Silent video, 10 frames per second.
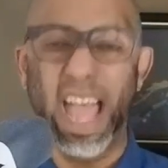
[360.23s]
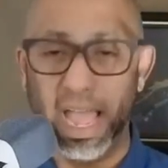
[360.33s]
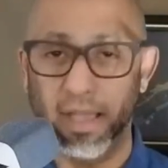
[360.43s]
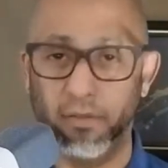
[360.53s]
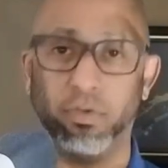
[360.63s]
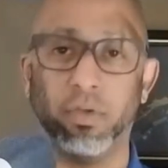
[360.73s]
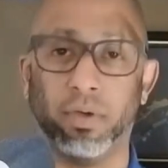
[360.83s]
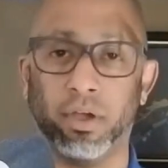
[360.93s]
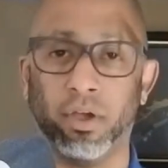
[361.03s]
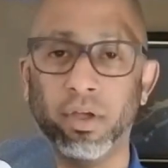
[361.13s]

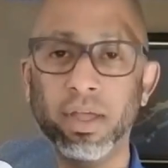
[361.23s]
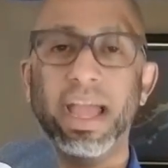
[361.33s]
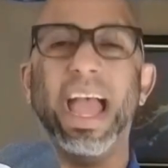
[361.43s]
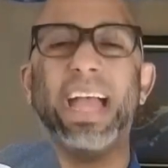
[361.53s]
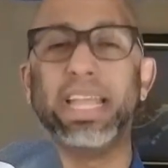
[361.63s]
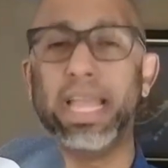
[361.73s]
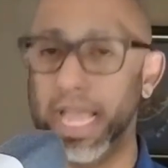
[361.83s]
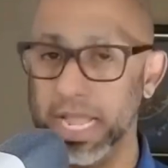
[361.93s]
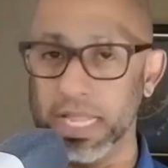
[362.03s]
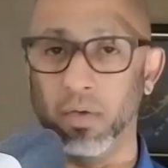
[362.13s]
everywhere and
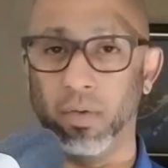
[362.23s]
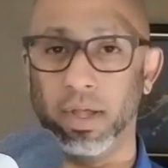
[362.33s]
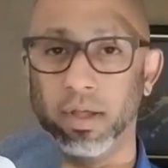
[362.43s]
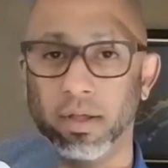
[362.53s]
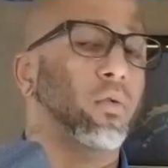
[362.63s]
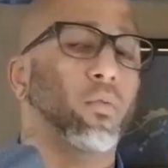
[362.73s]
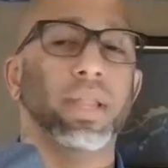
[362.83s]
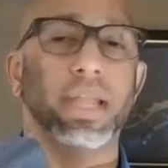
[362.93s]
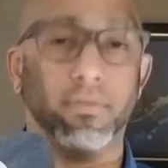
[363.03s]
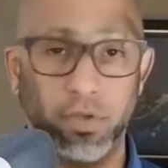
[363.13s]
anywhere
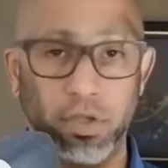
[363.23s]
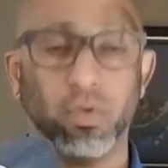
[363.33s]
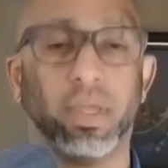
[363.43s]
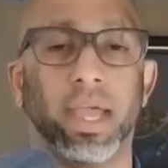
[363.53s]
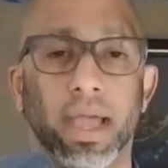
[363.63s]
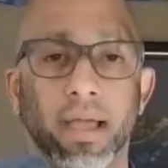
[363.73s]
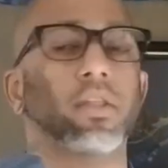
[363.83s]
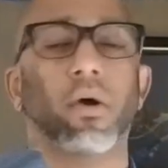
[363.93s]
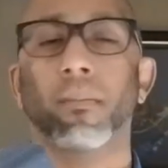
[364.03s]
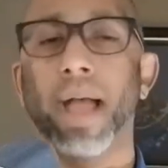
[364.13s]
whenever you can,
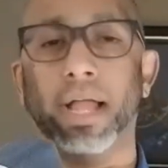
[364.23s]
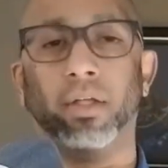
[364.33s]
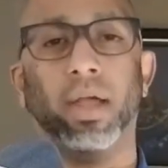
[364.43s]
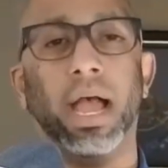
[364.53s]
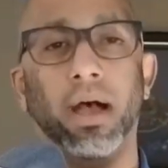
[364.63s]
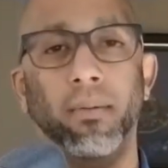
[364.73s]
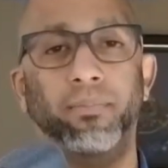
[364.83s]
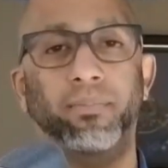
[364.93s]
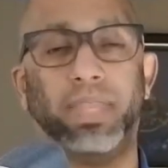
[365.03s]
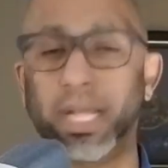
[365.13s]
no matter how
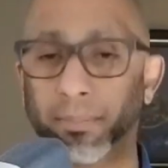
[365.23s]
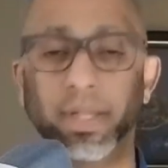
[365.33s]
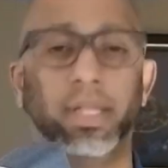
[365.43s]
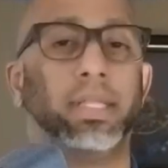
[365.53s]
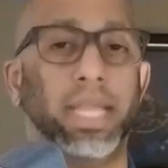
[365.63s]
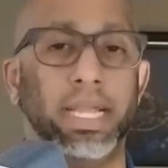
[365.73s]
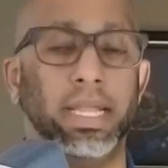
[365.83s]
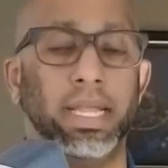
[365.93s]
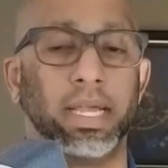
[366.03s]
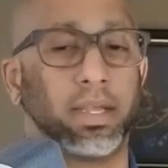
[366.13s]

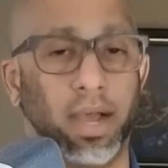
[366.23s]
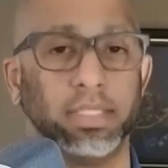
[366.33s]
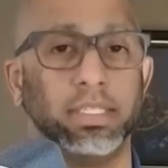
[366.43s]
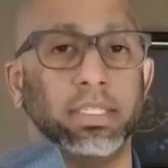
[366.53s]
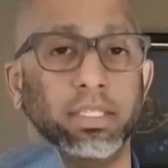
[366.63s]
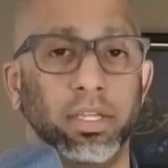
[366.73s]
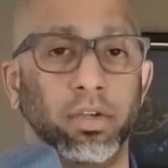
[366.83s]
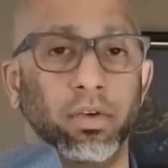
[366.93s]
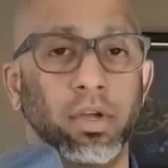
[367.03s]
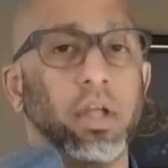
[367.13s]
debilitating it costs
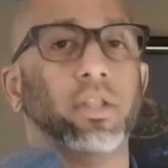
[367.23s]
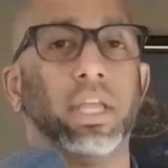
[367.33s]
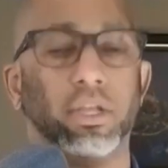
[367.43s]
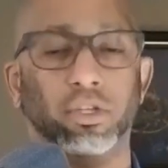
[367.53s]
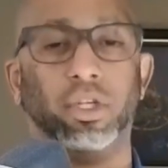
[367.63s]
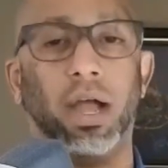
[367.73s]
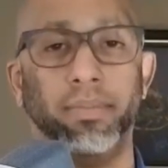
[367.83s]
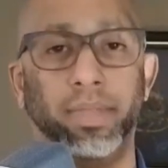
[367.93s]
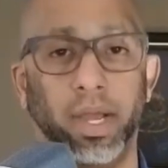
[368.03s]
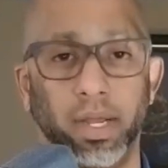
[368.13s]
you to get your
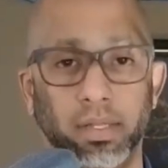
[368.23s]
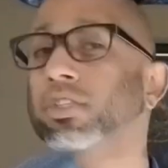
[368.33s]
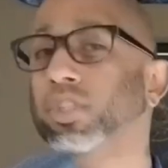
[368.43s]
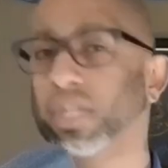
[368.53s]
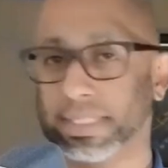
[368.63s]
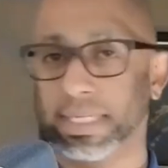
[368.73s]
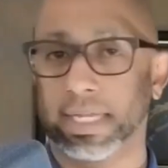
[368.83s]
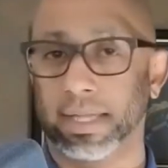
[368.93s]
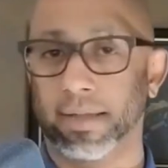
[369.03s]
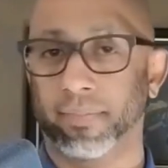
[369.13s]
job done. Just
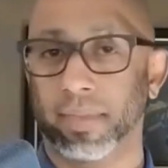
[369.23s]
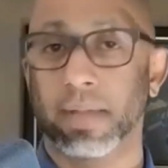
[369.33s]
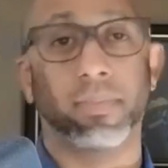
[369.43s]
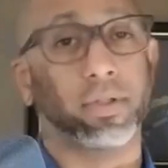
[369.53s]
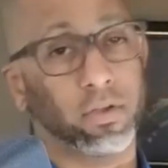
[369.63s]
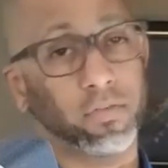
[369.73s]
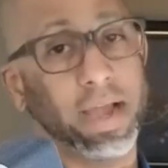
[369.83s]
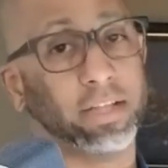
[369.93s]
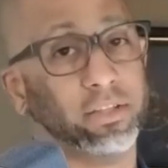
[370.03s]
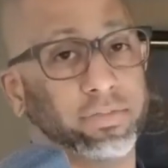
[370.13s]
kidding. But
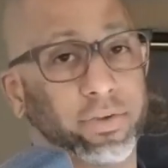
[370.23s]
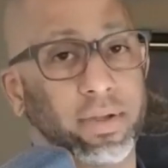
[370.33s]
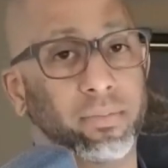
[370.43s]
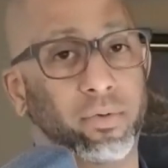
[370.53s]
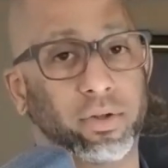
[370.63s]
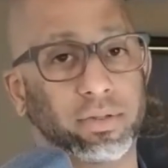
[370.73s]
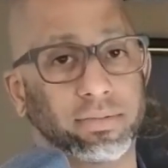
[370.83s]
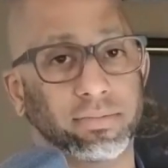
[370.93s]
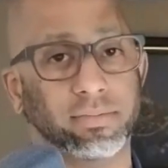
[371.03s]
two-factor is very important.